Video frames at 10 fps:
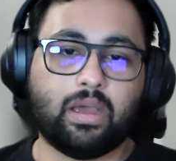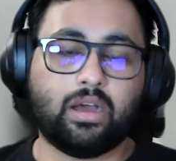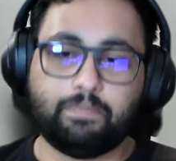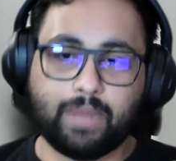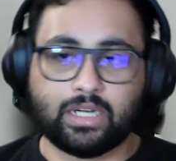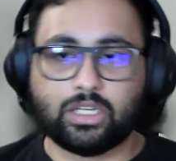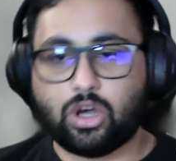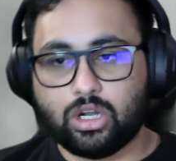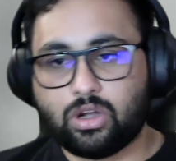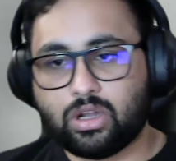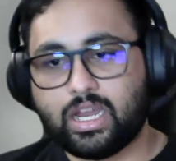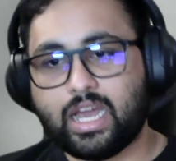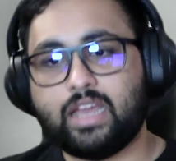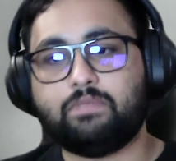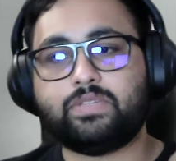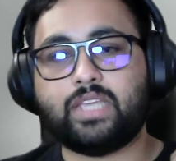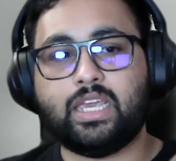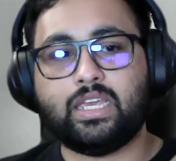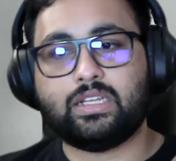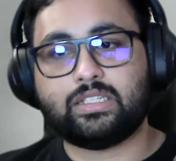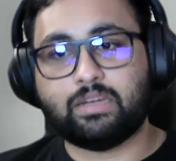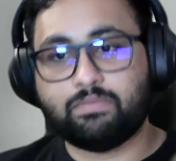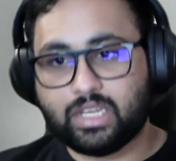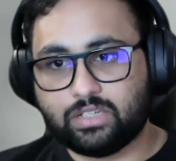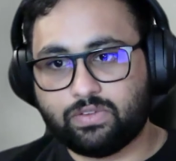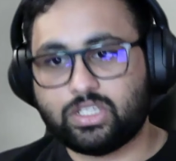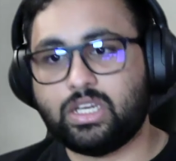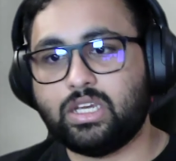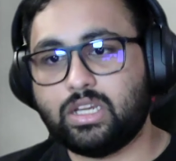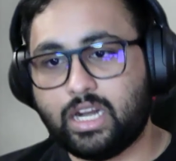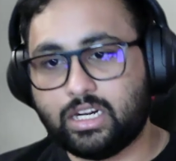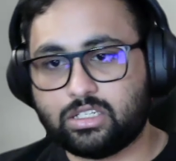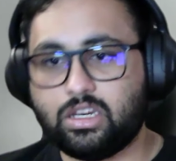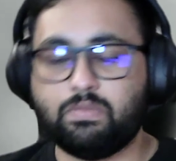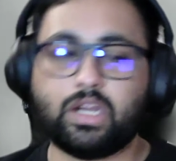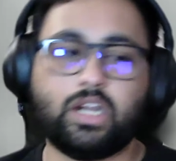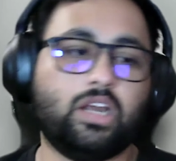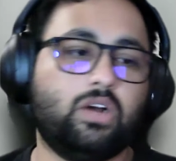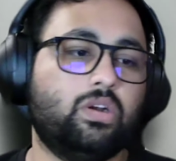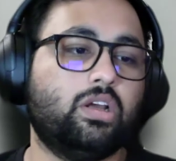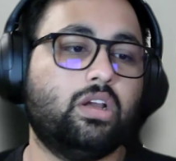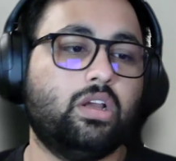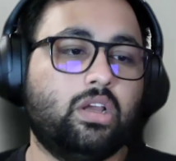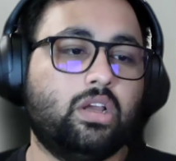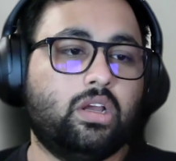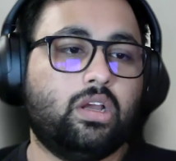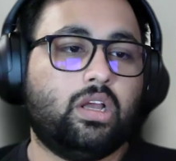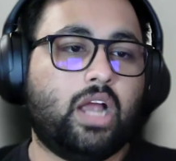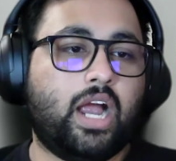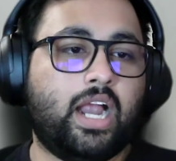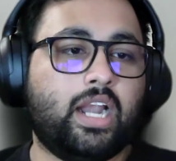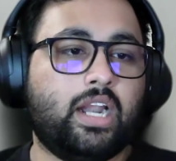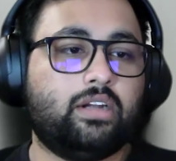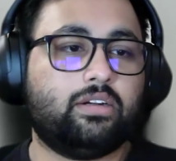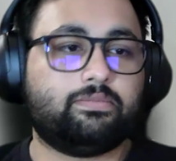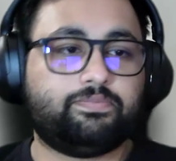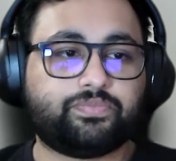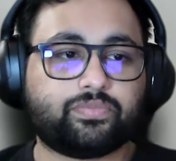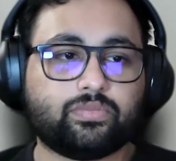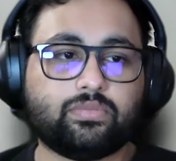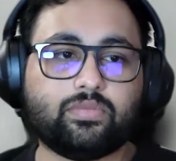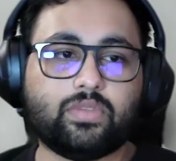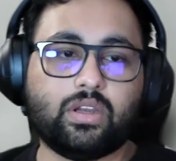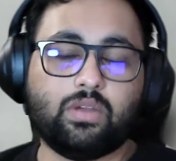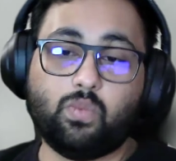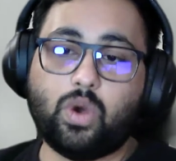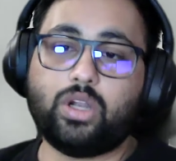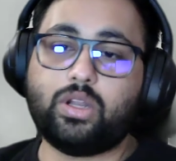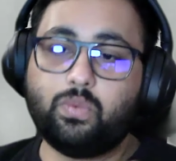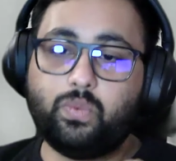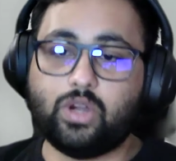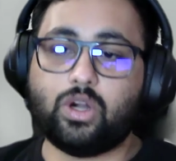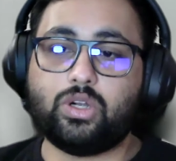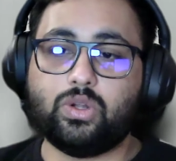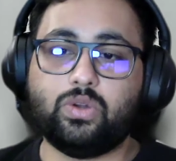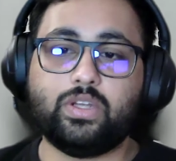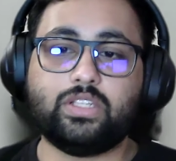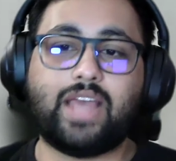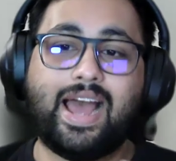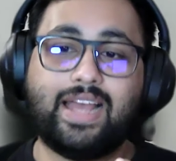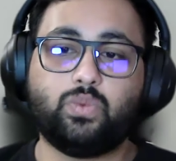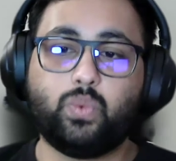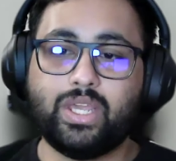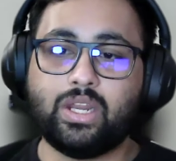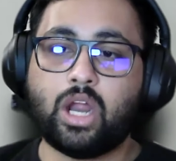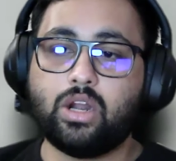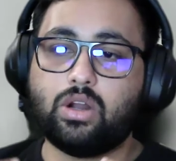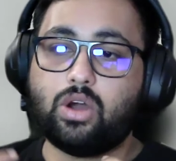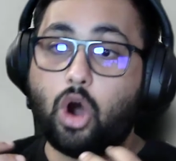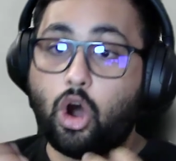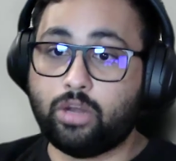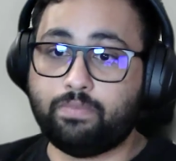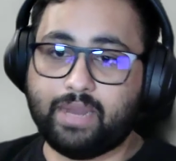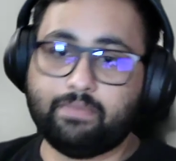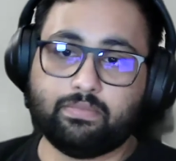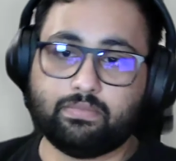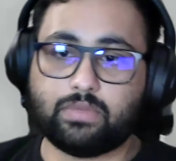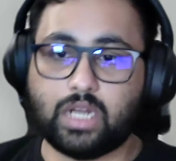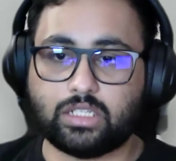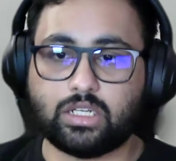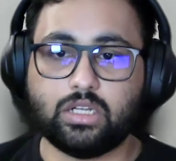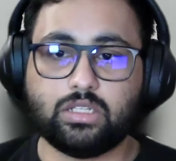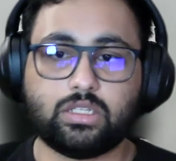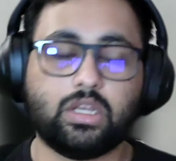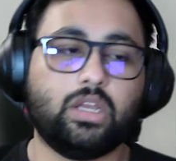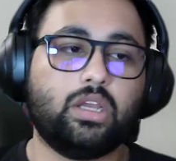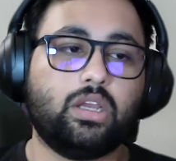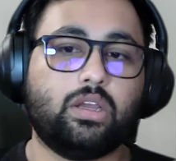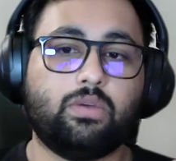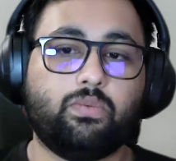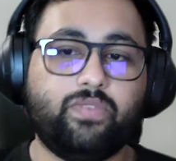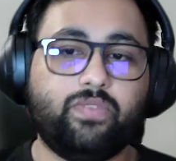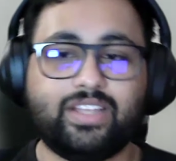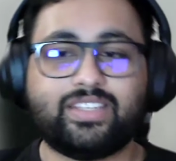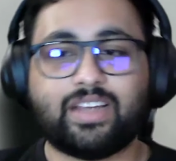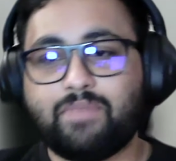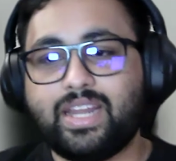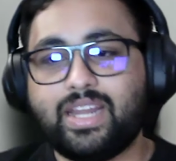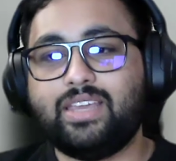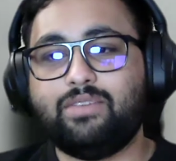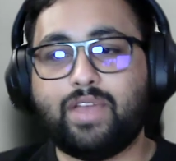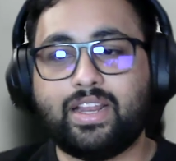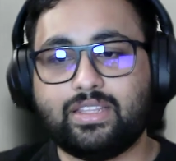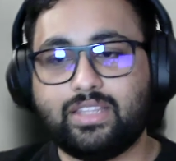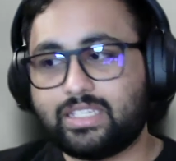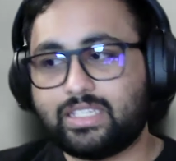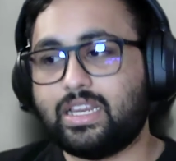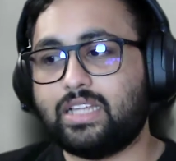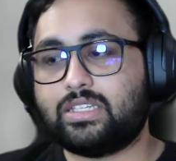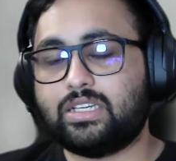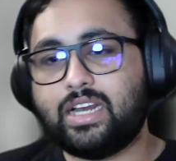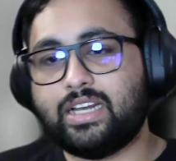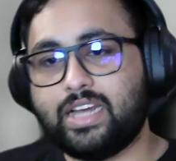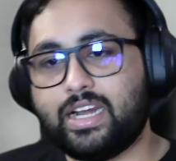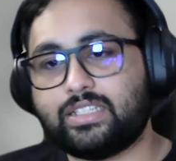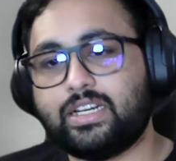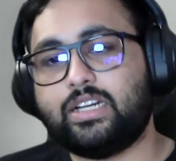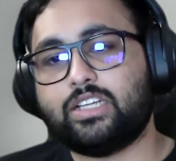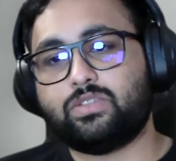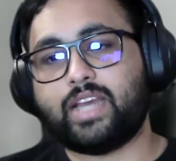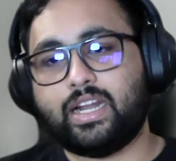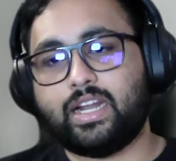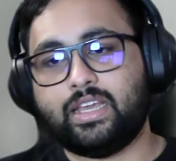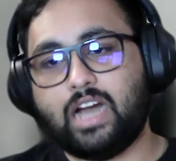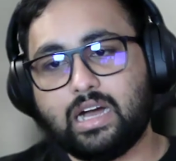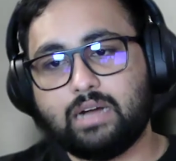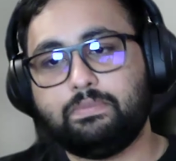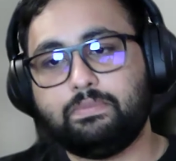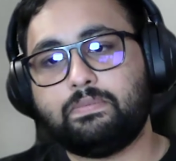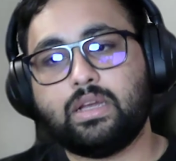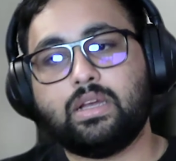pinged the all call guy up saying something is fishy, let's debug it out. And what we got to know is as we run on-prem clusters, somebody when these cluster and data centers were getting up,